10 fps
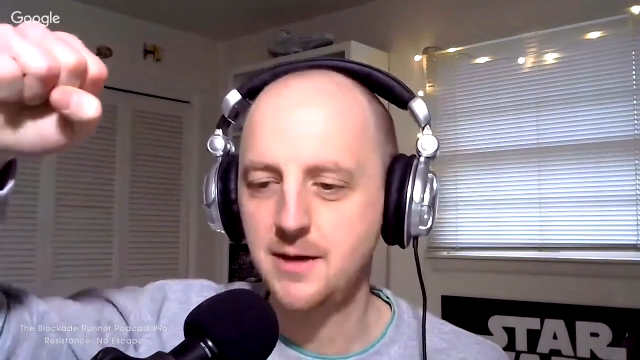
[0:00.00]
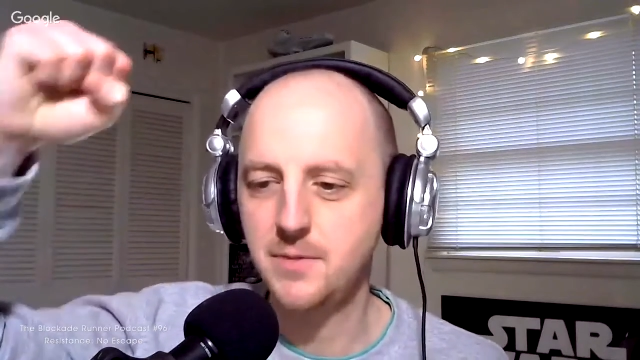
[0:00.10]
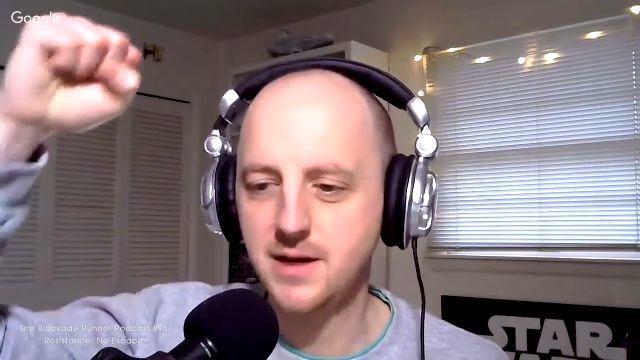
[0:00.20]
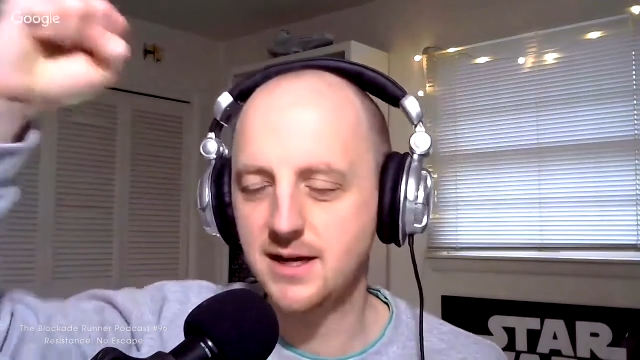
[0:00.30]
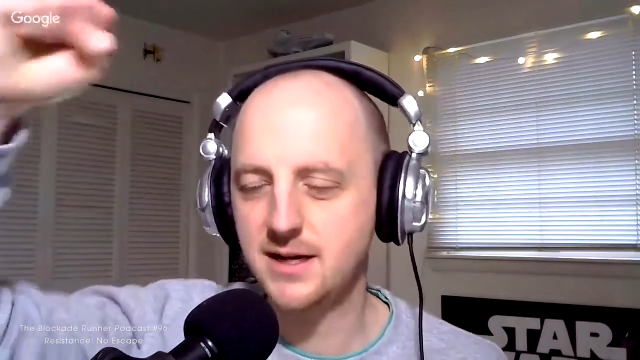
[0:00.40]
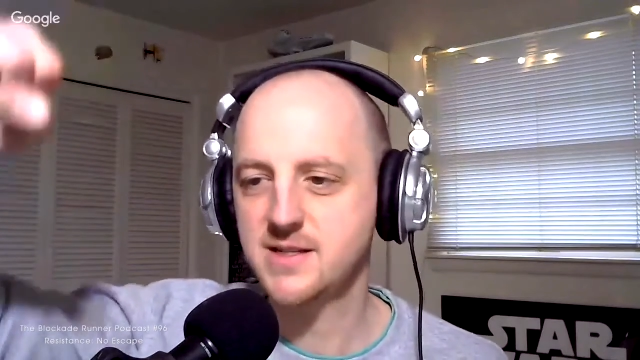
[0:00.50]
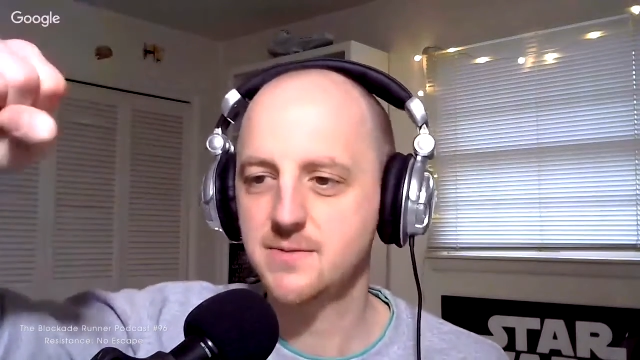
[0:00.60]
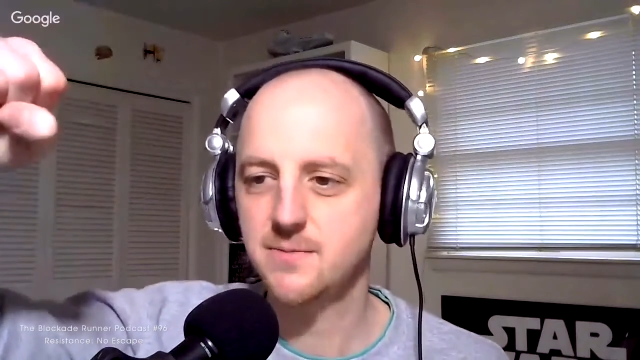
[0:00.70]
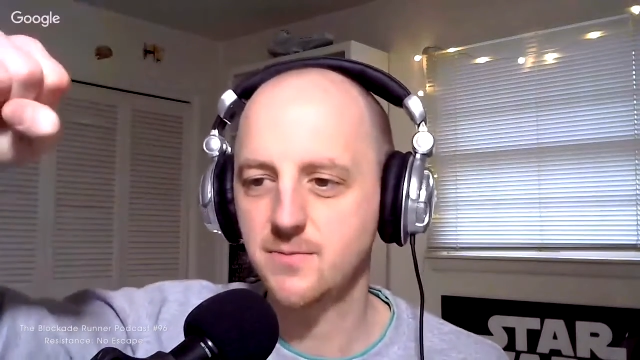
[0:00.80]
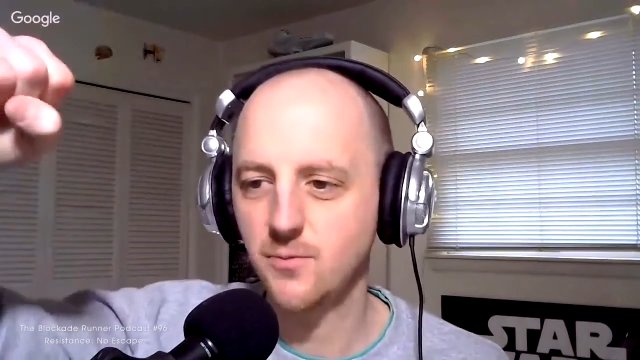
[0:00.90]

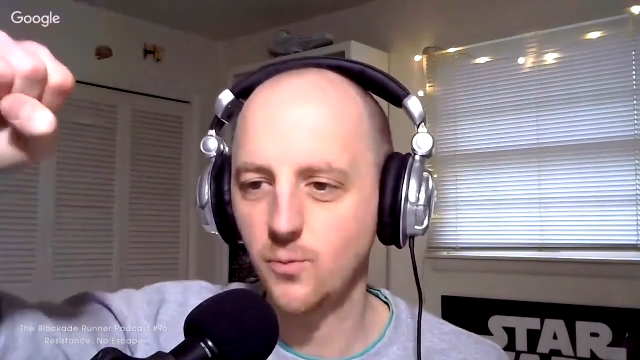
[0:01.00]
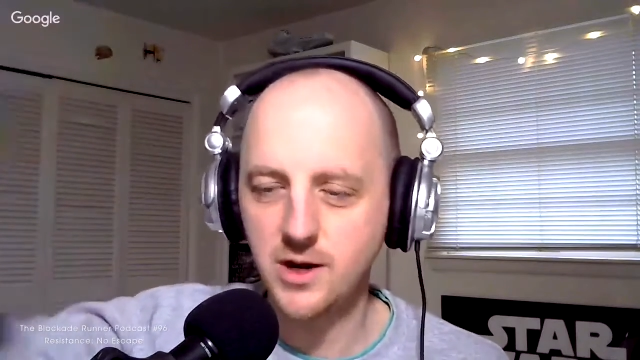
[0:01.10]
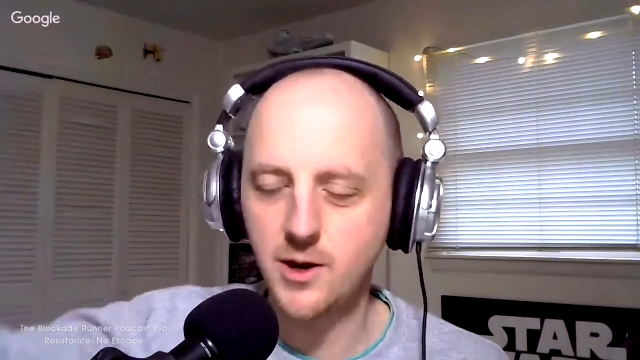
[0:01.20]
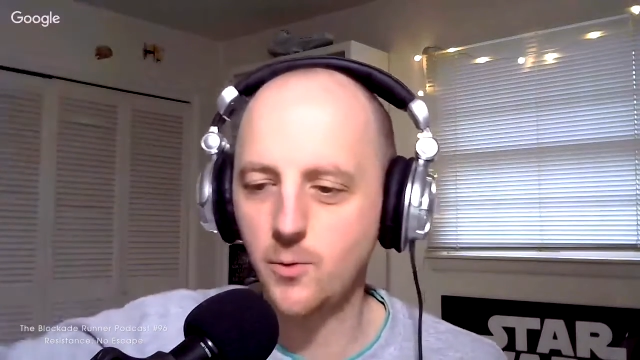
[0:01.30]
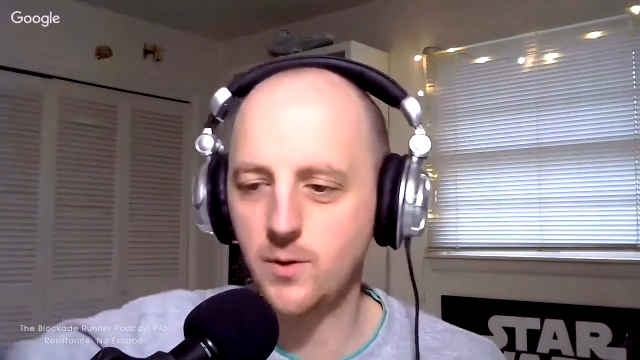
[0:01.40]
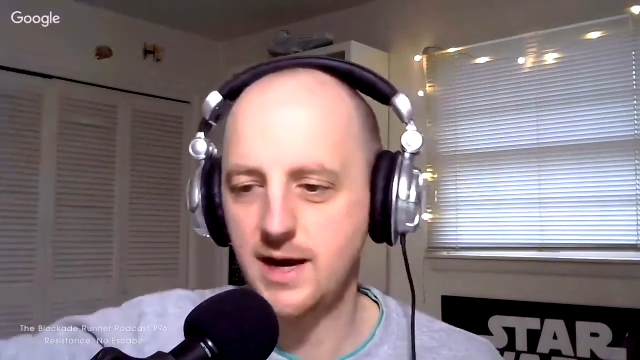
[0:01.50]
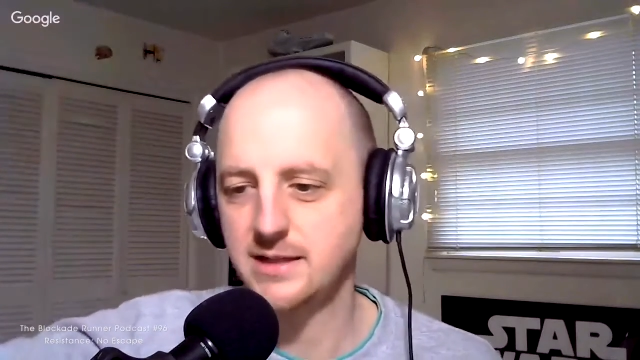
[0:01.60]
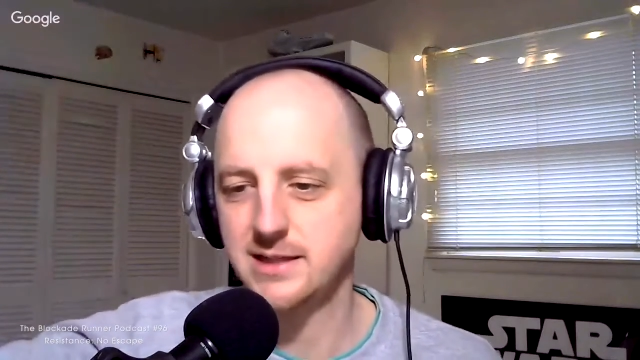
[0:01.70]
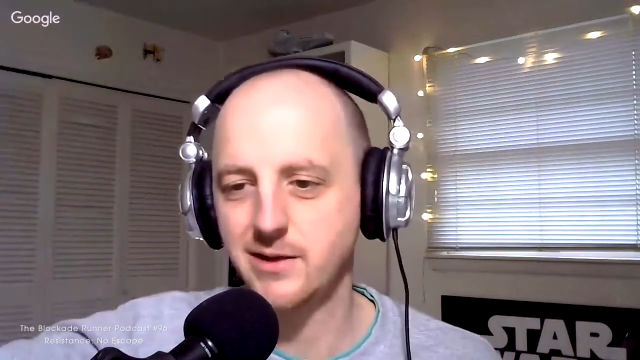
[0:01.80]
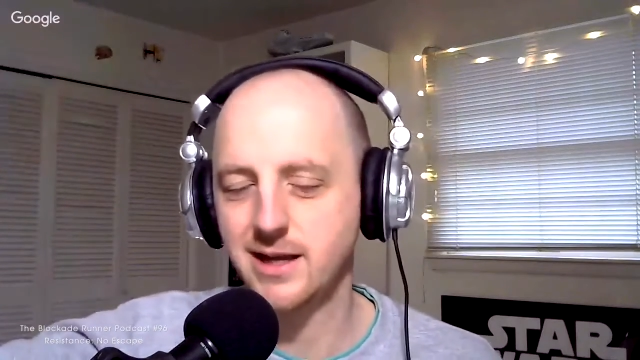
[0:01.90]
because we know we're
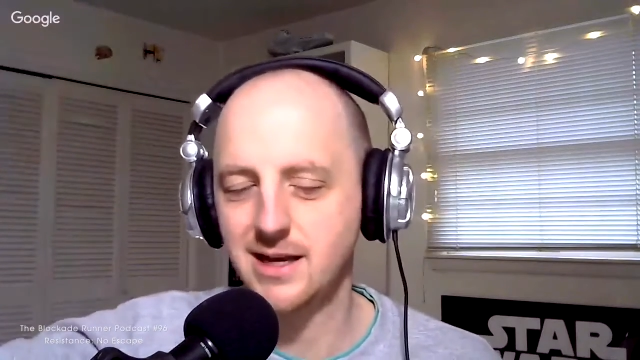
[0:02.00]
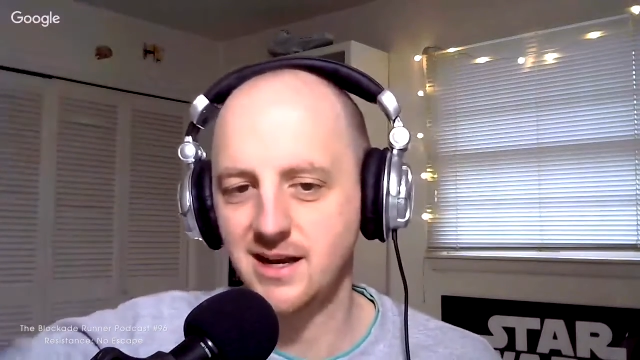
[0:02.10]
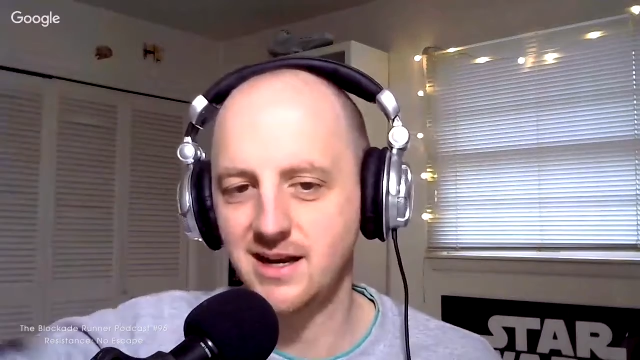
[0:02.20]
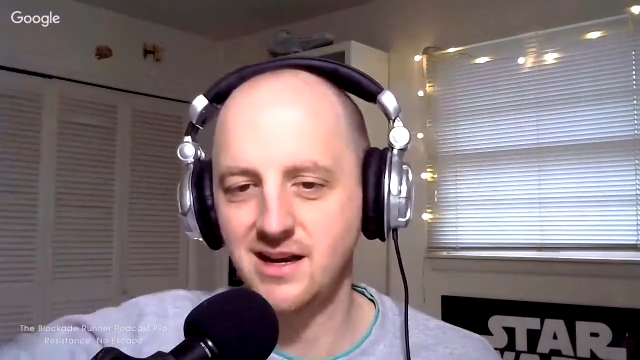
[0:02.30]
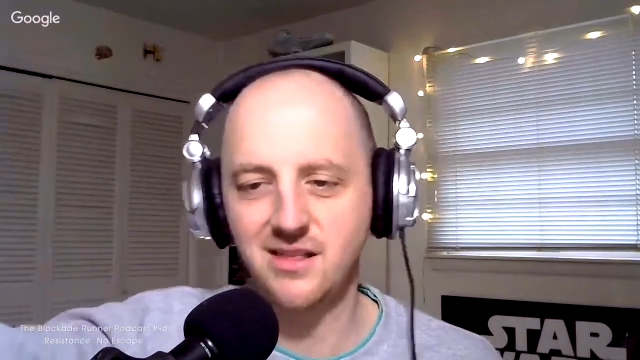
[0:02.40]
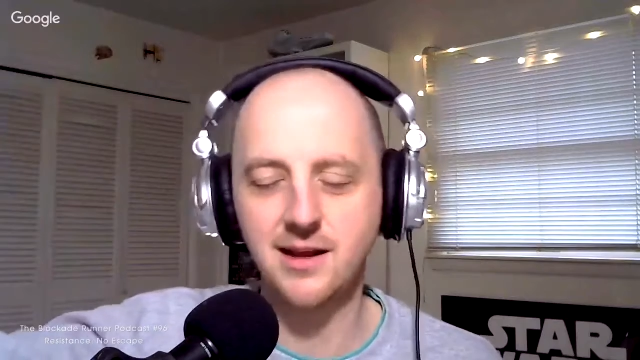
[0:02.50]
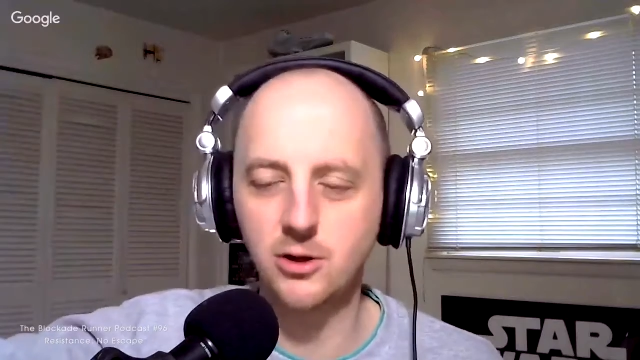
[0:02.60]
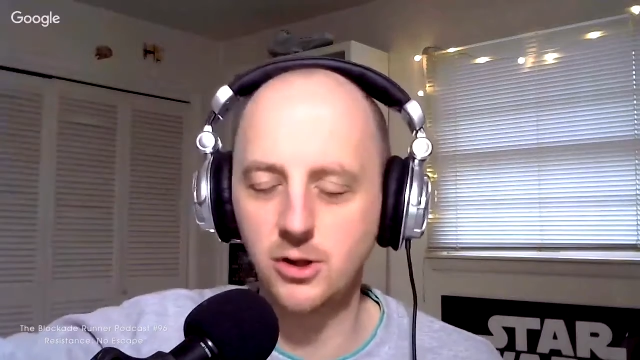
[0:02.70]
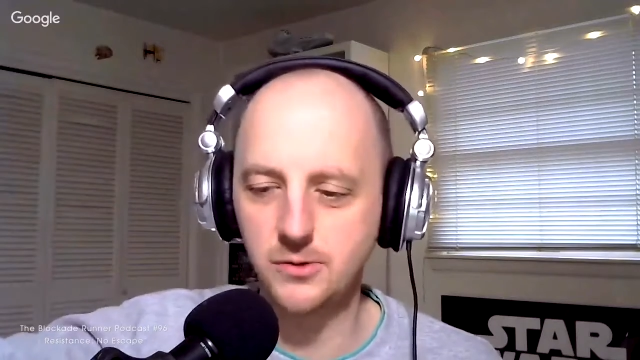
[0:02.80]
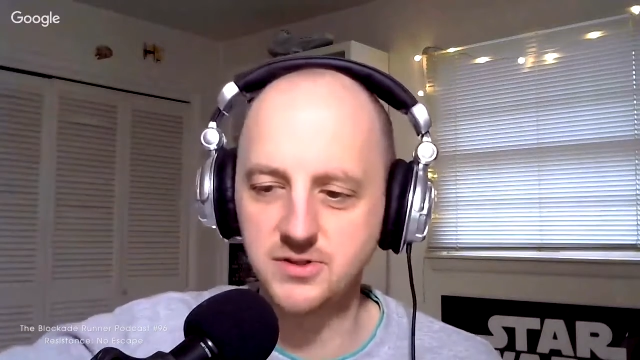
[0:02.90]
not dealing in anything
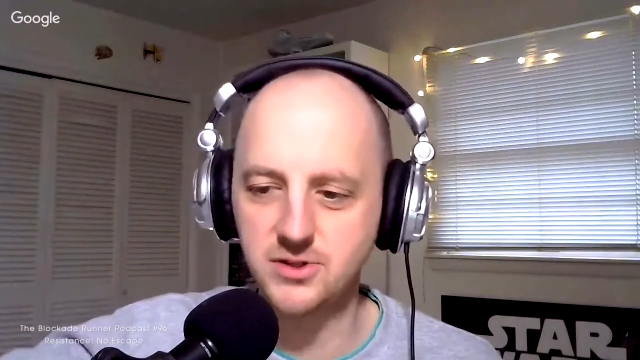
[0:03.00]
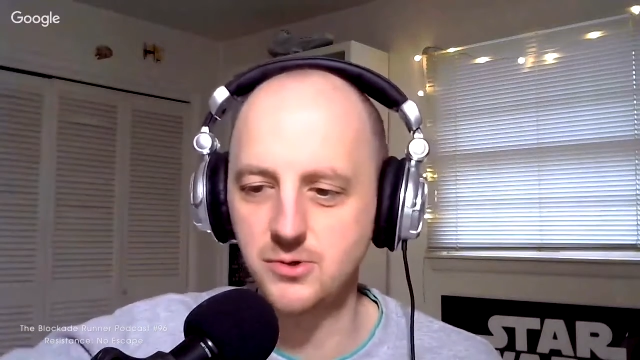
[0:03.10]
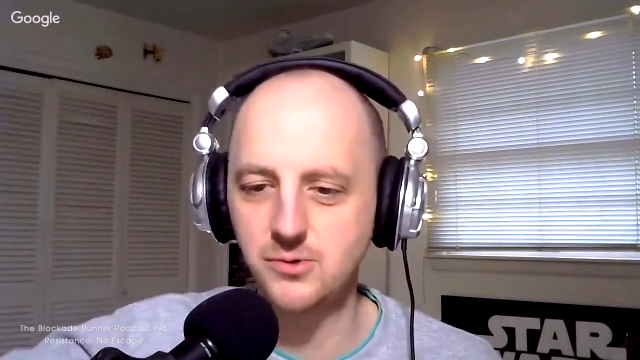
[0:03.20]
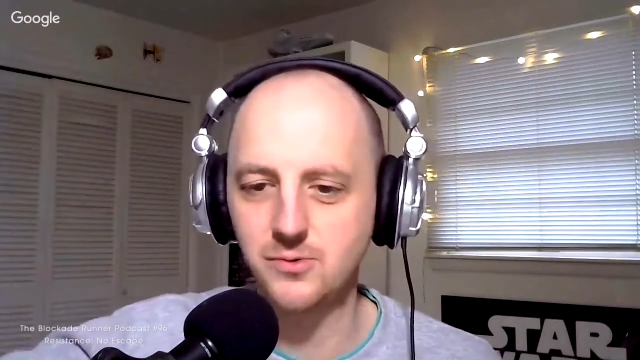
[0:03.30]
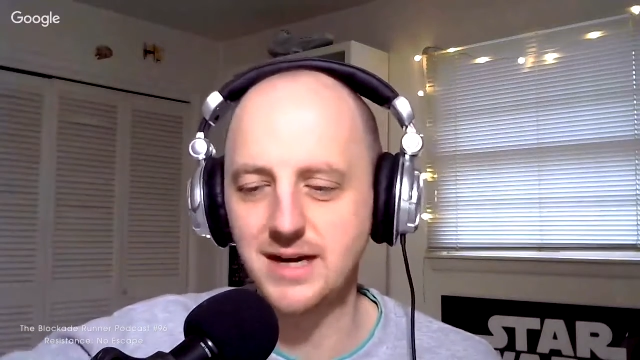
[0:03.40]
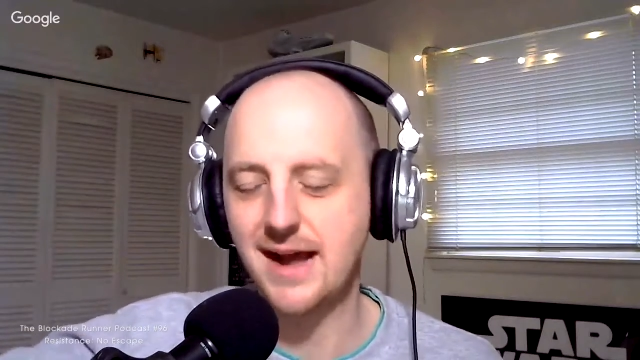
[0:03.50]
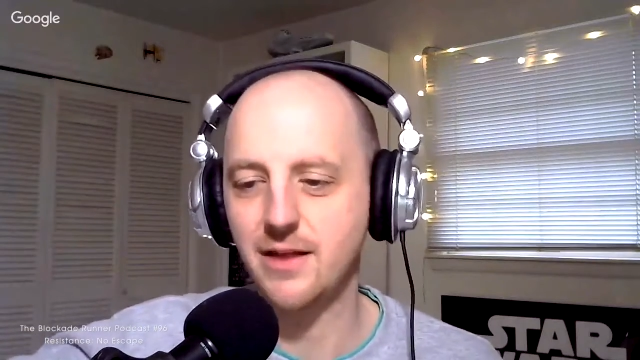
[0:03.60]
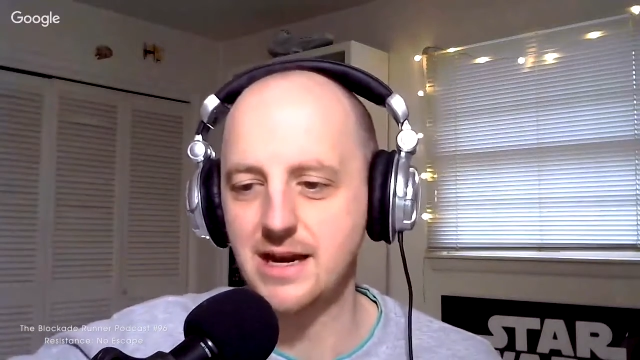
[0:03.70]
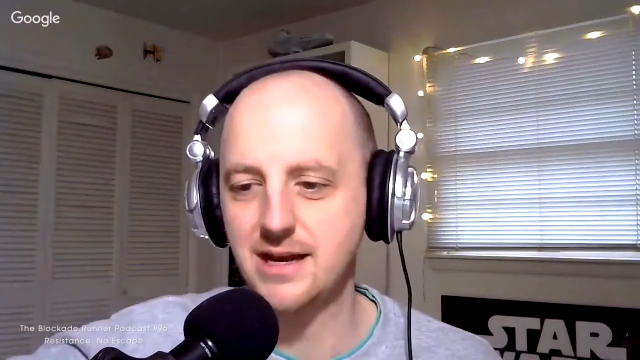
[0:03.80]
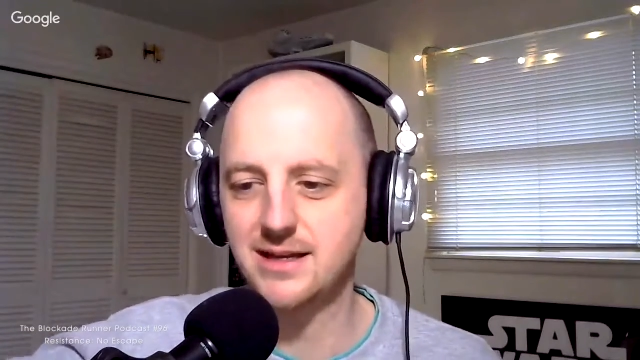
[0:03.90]
close to
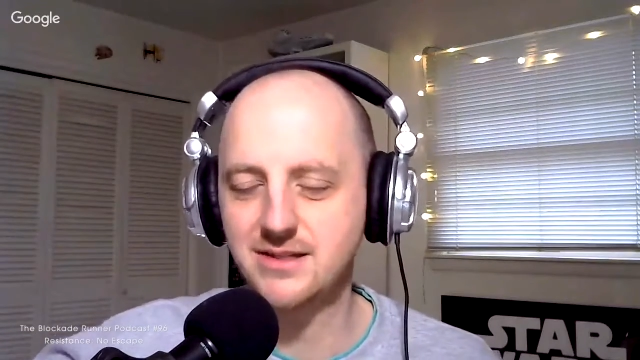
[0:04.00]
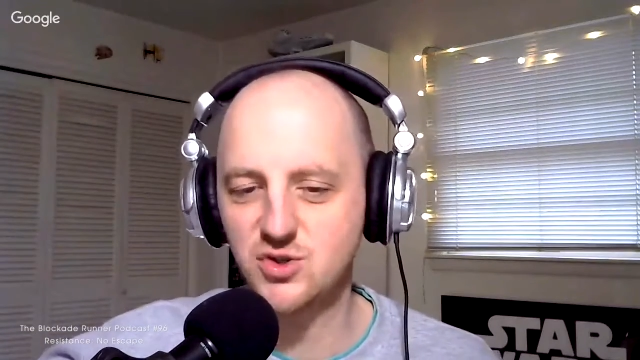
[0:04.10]
reality. It's